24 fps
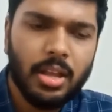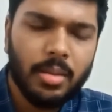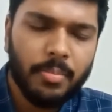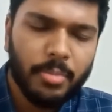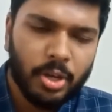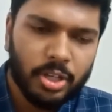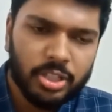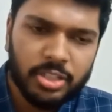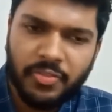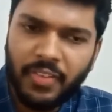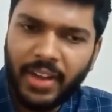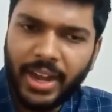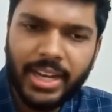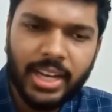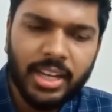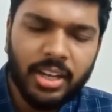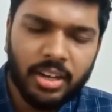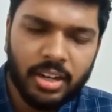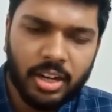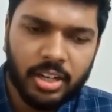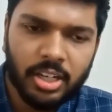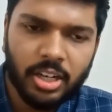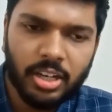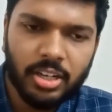Because filing
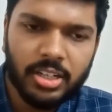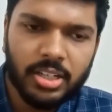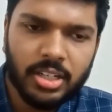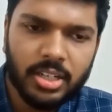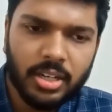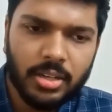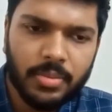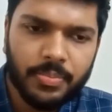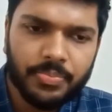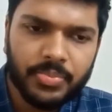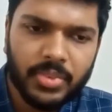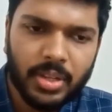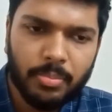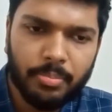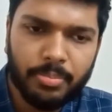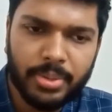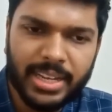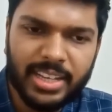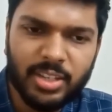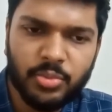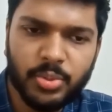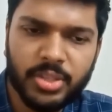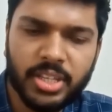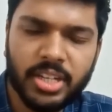a return
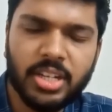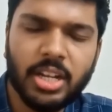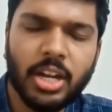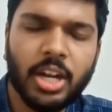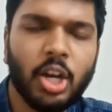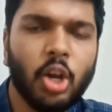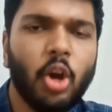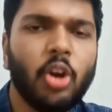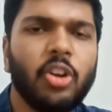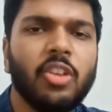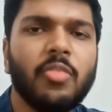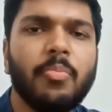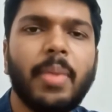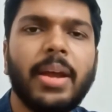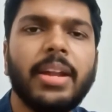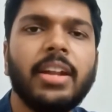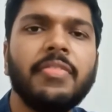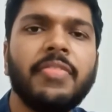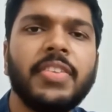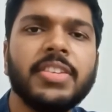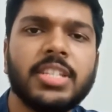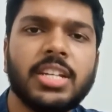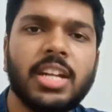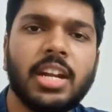brings with it a lot of
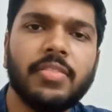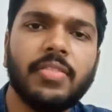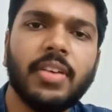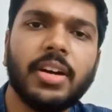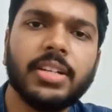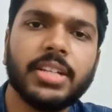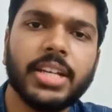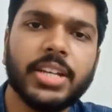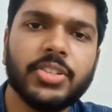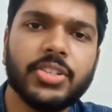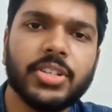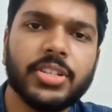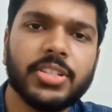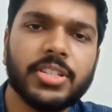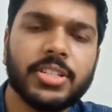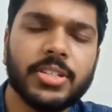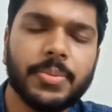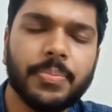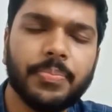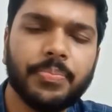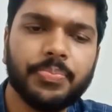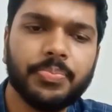benefits and advantages.